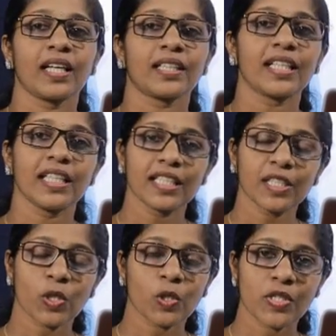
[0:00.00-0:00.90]
The
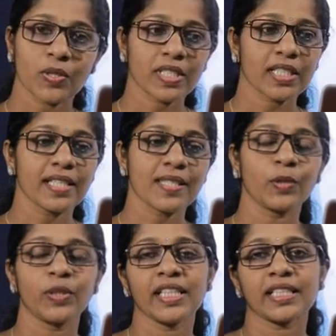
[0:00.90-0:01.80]
Indian Constitution is
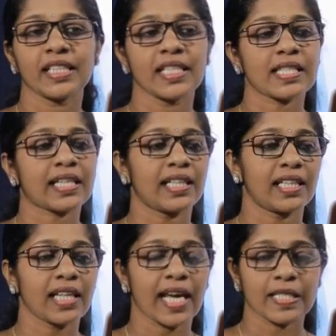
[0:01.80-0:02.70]
unique in its
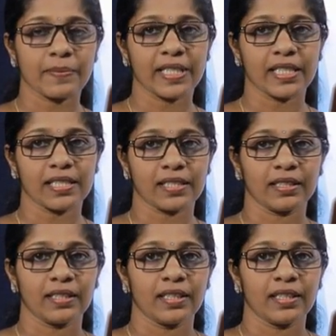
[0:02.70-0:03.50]
content and spirit.